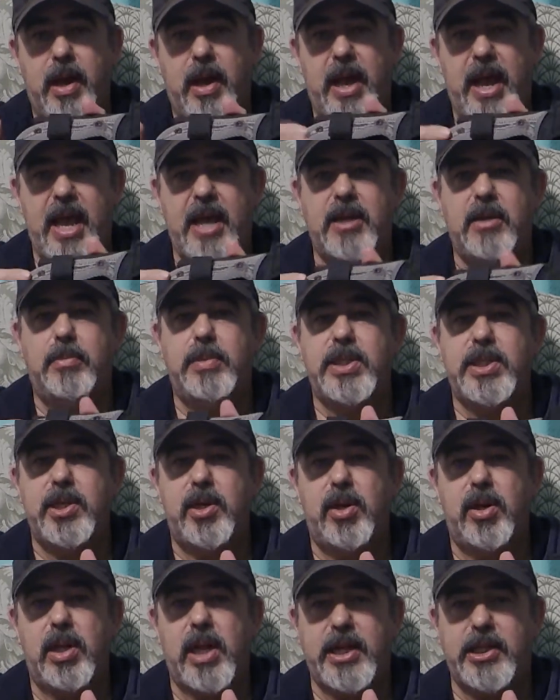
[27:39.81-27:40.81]
handle
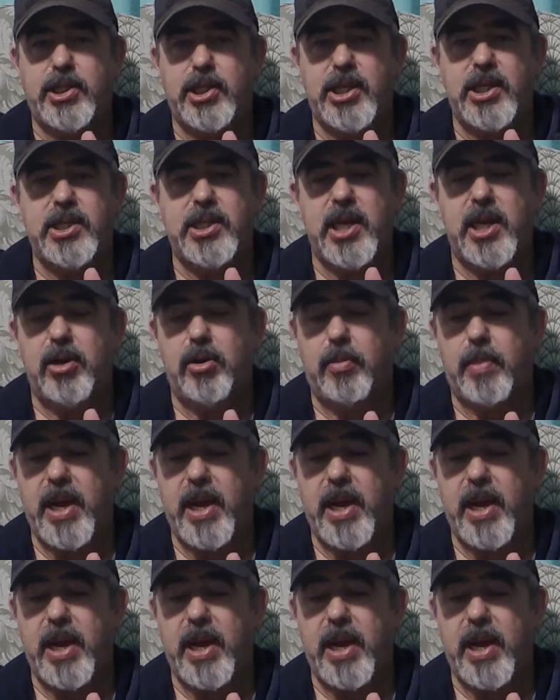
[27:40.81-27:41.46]
material like G10 or